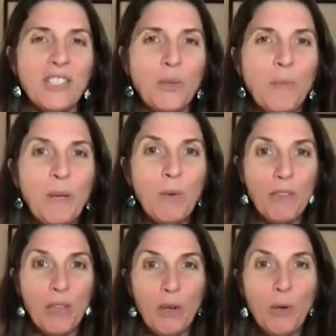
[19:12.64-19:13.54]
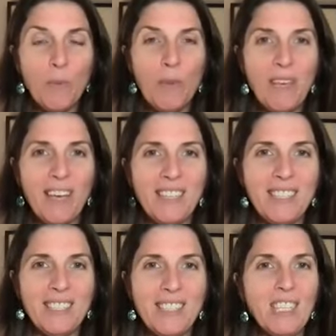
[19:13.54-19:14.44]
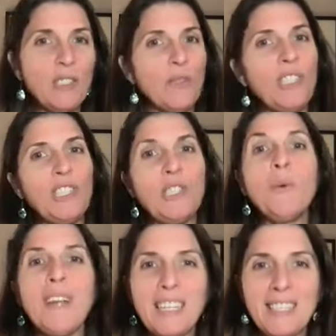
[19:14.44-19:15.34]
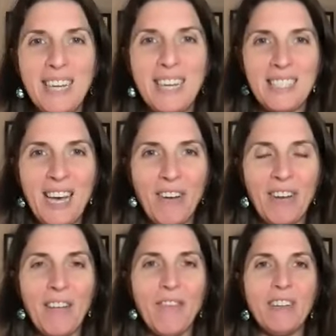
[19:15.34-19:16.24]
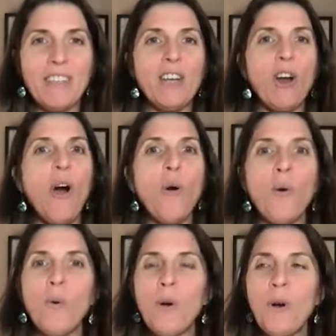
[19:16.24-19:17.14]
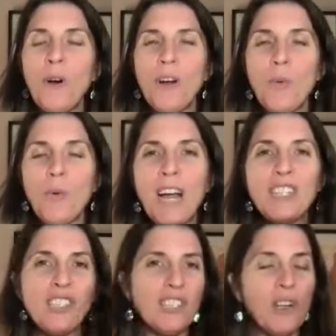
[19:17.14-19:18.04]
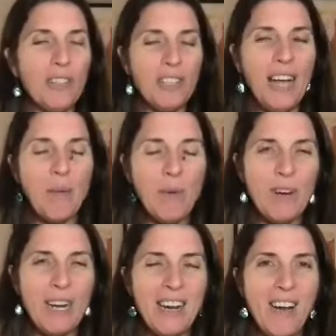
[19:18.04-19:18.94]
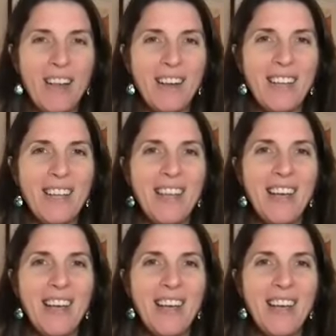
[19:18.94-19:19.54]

to be with you, because as soon as you and I sat down, I felt like, oh, we're not just collaborating on